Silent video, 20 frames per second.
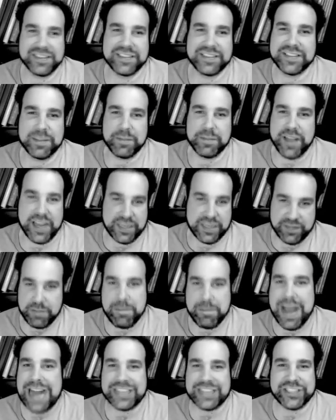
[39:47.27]
some kind of
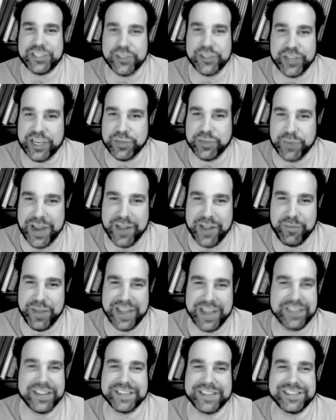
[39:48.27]
imaginary right
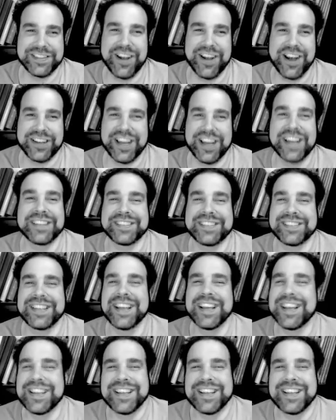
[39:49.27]
wing that's not us